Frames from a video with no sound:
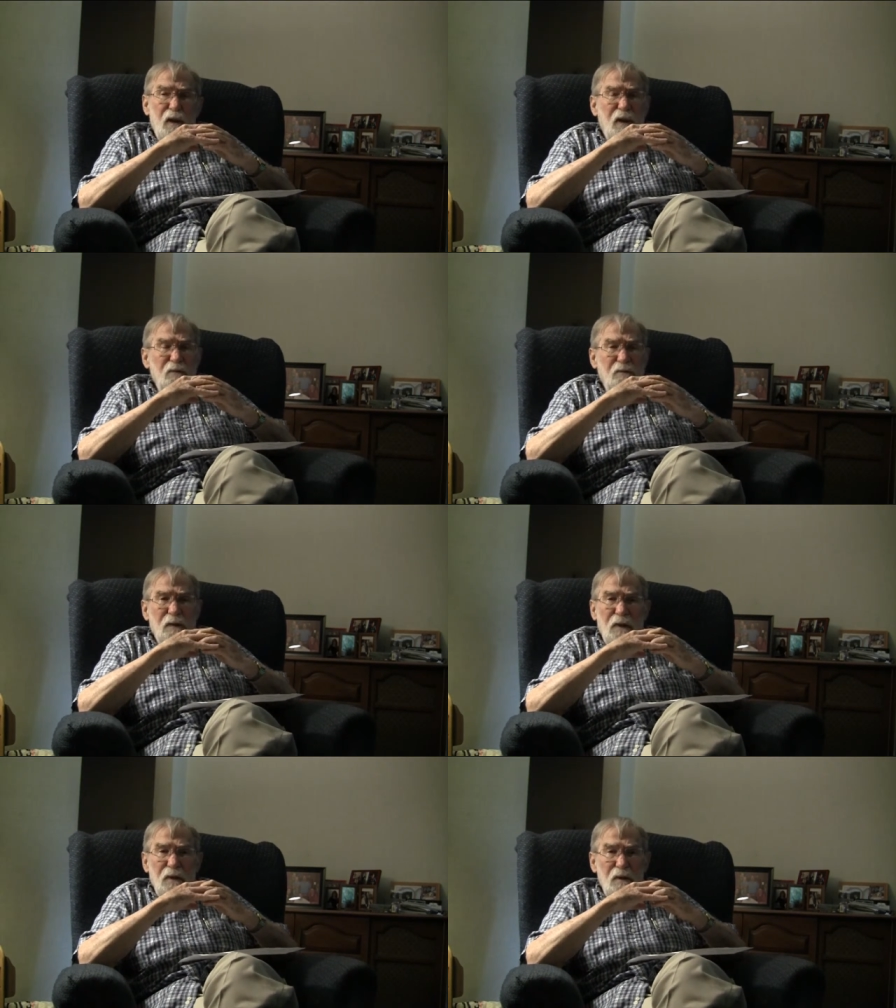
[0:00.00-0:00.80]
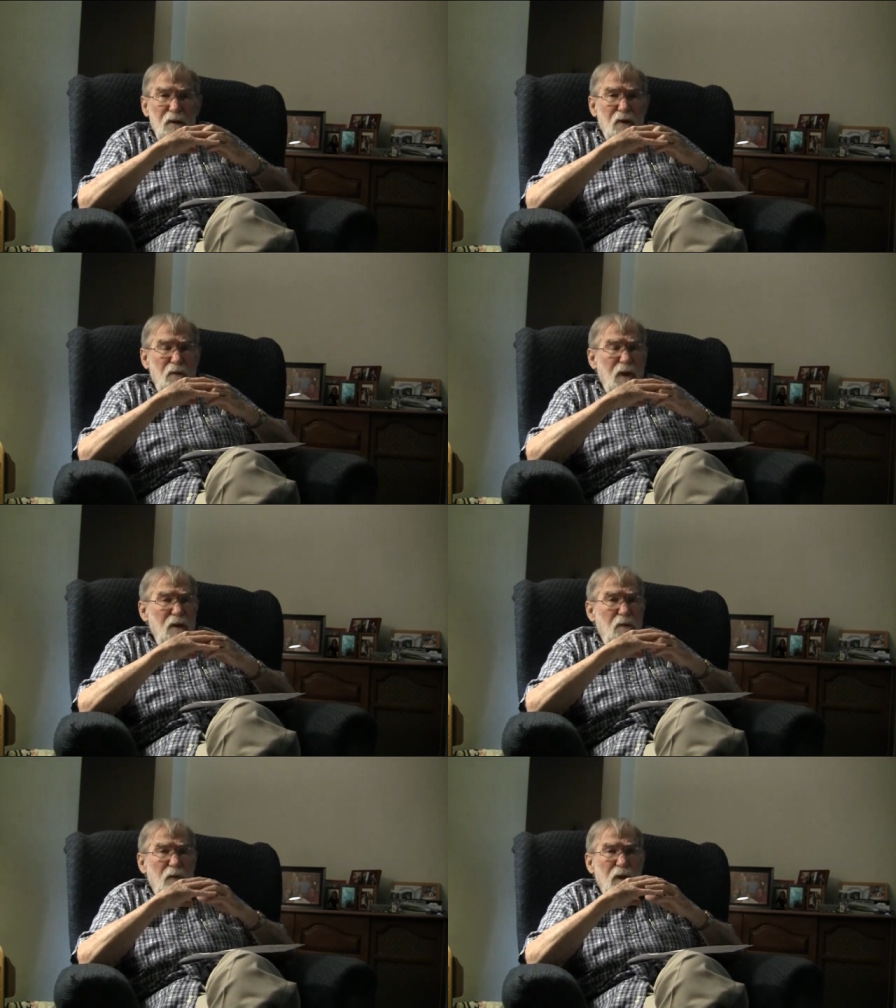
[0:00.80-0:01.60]
And I
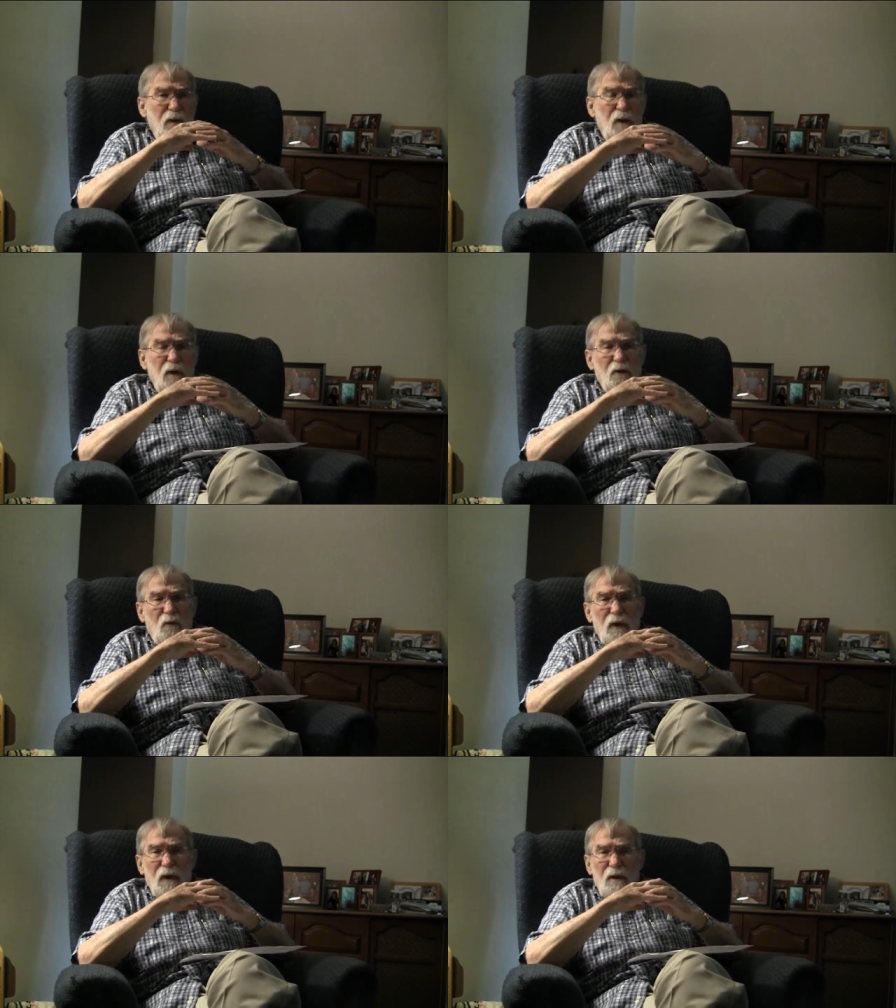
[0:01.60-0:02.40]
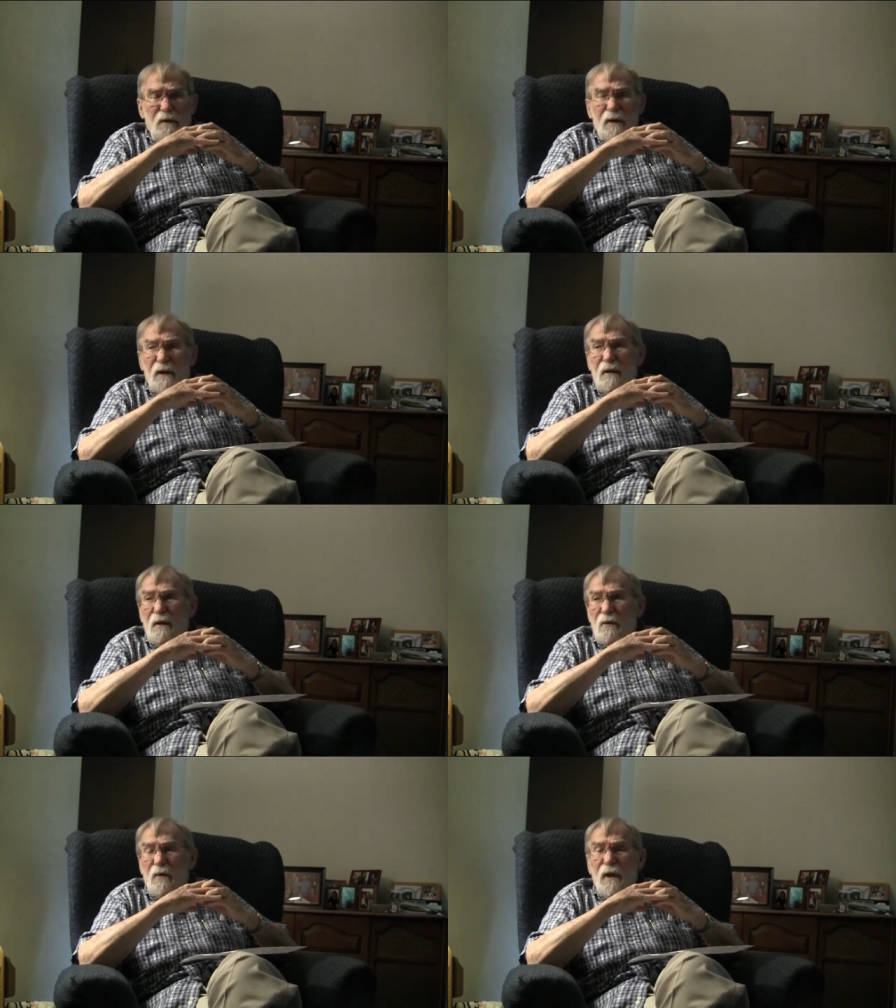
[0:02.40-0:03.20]
sometimes put in twenty hour day,
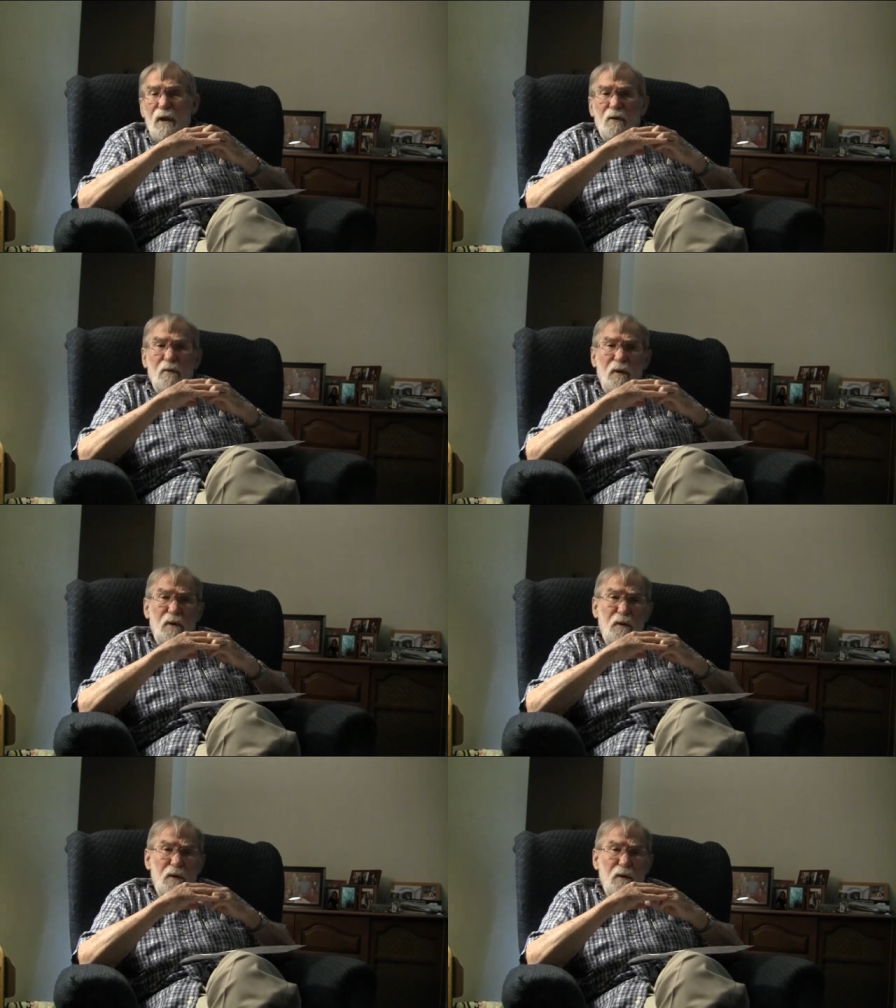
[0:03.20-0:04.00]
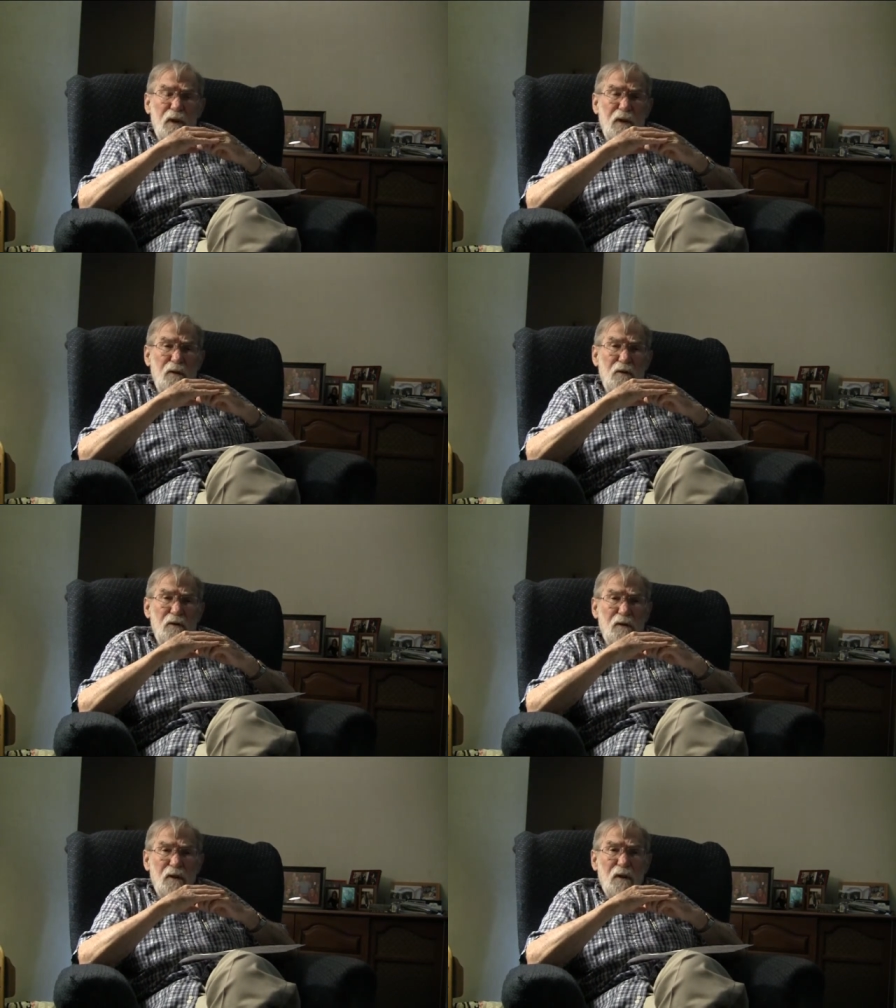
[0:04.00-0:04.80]
twenty hour days,
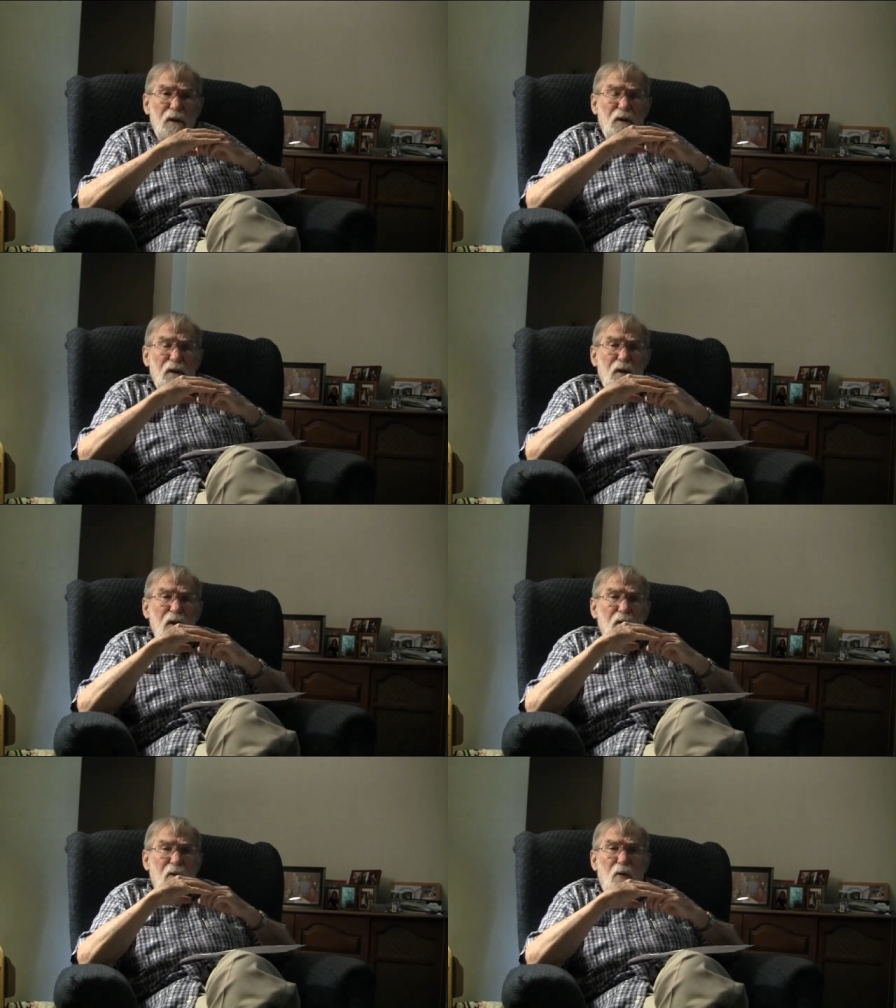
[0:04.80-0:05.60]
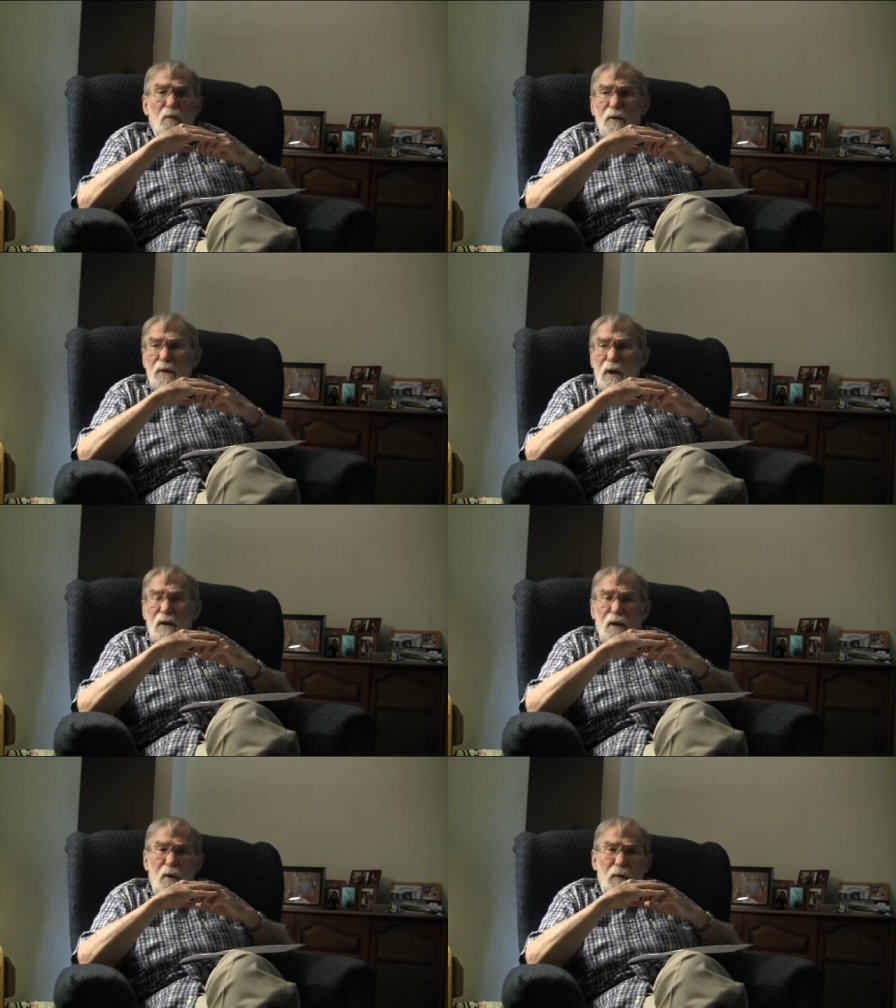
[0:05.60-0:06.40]
go home and
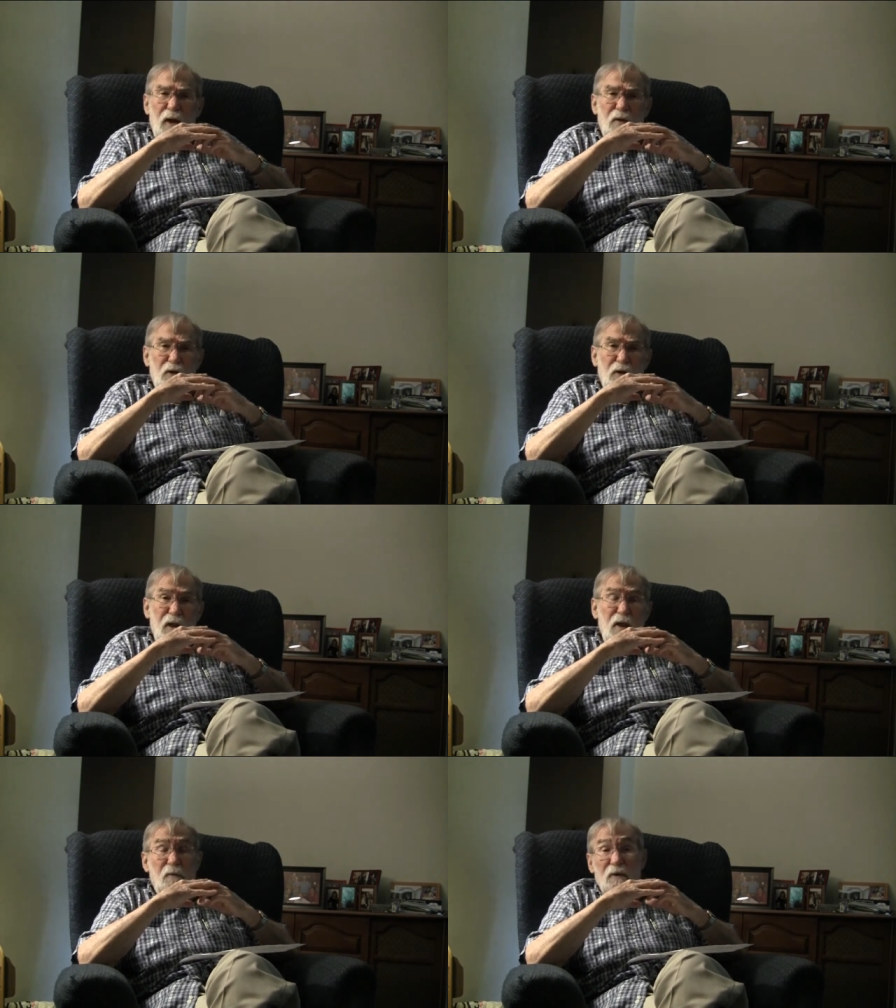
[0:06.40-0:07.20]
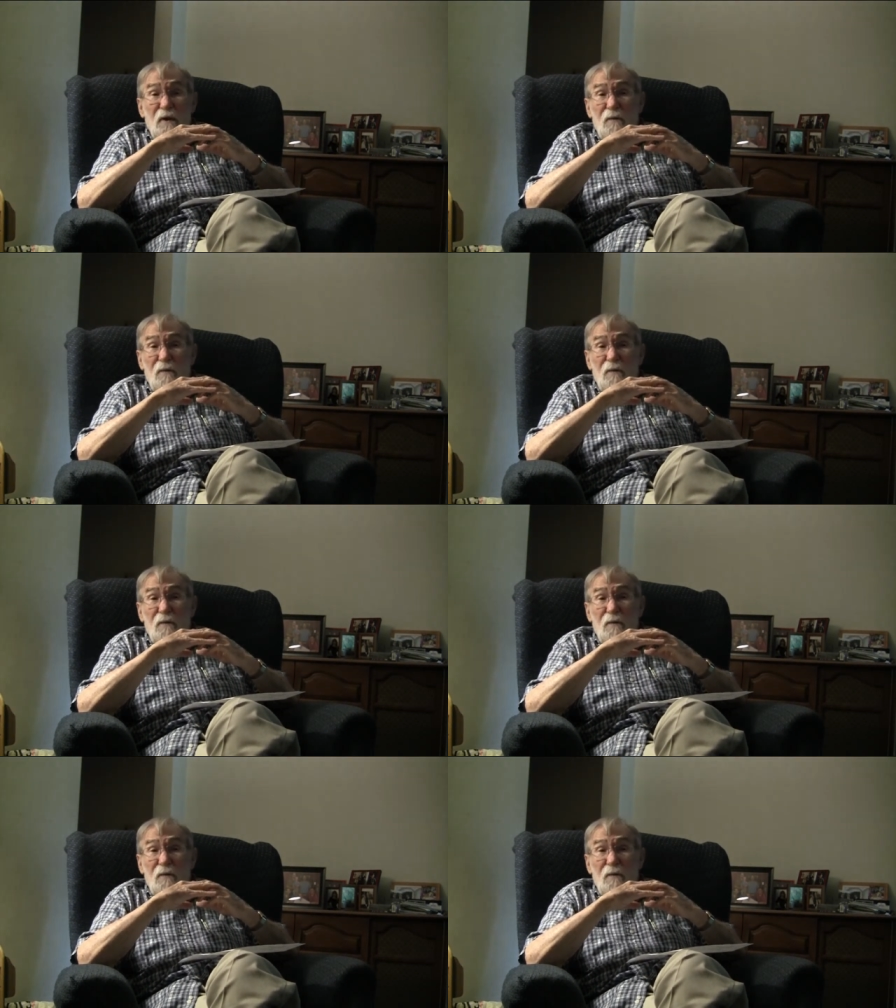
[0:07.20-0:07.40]
get a couple hours sleep. I